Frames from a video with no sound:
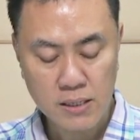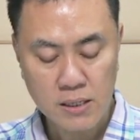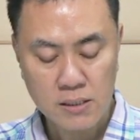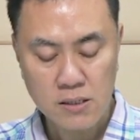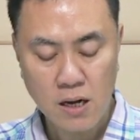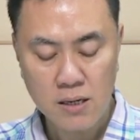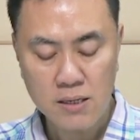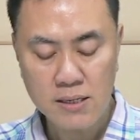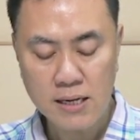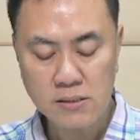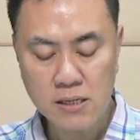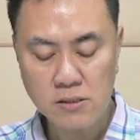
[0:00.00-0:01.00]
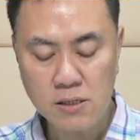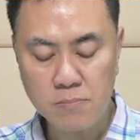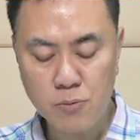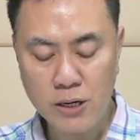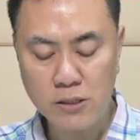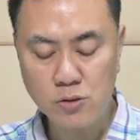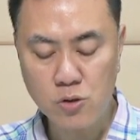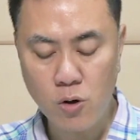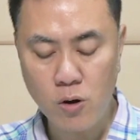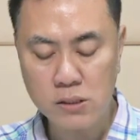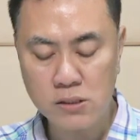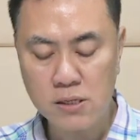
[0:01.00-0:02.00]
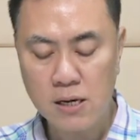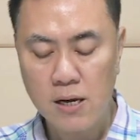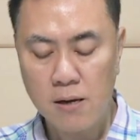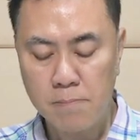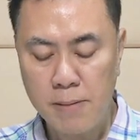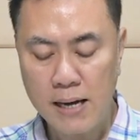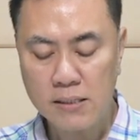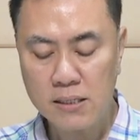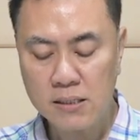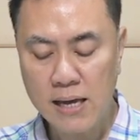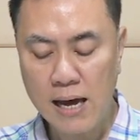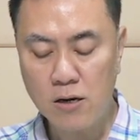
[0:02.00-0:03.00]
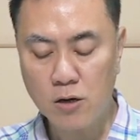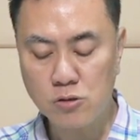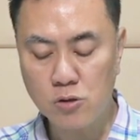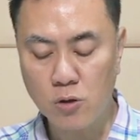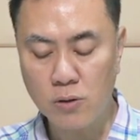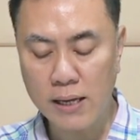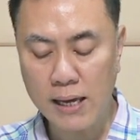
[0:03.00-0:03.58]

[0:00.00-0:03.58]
The holiday season brings joy, but it can also